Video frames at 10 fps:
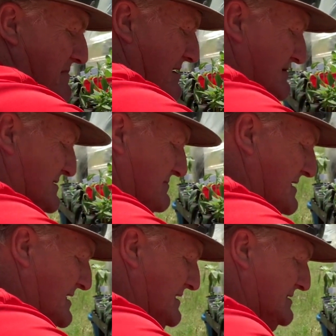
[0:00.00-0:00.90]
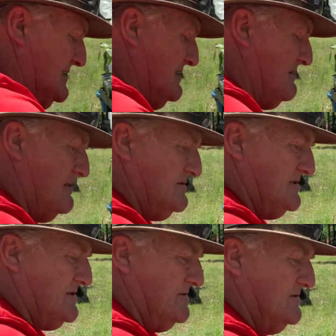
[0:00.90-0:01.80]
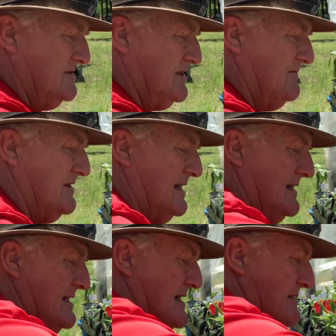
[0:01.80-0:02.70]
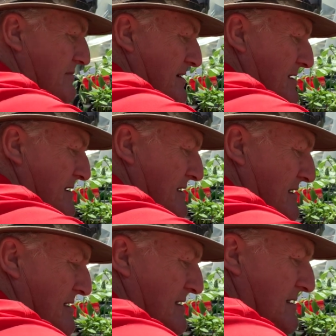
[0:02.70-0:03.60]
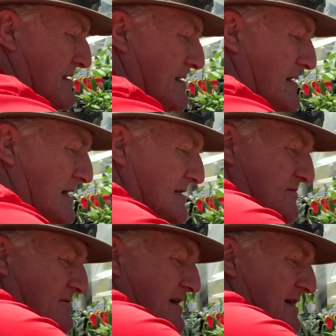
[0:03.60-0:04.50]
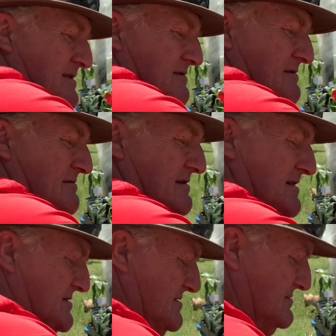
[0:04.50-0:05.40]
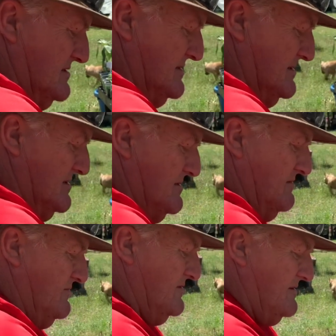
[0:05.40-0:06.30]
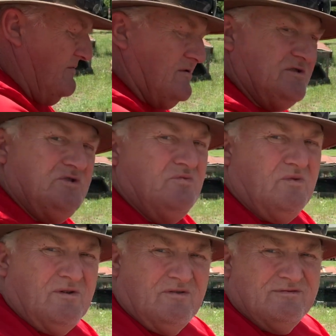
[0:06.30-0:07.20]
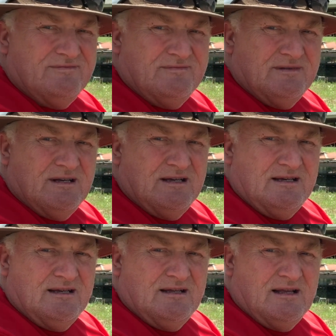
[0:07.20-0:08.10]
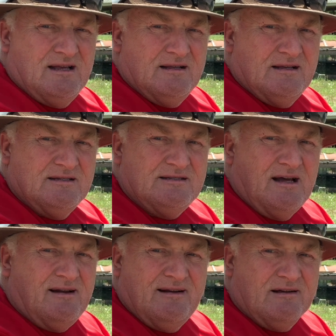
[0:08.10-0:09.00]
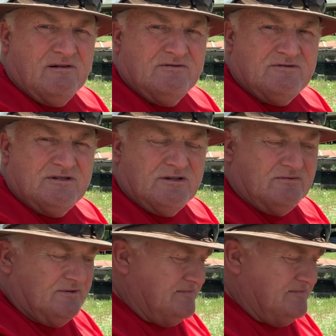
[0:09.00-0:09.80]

bought some things at the grocery store and stuff like that, but I just want to ask you a question. I wonder if what you want is not at the grocery store.